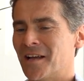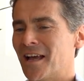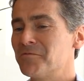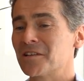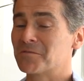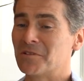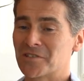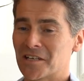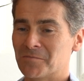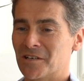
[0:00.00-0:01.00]
everything we've
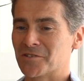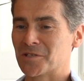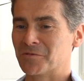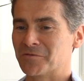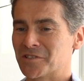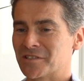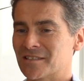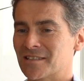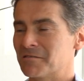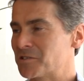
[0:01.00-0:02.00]
said about
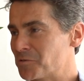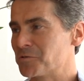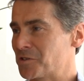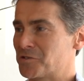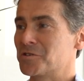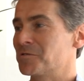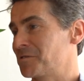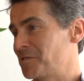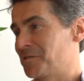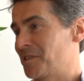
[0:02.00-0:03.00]
supervisions, there is also true
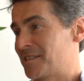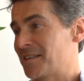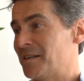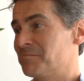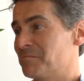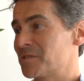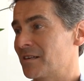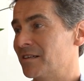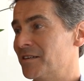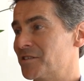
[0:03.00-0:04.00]
on the STEM
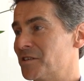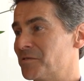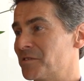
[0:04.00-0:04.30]
side,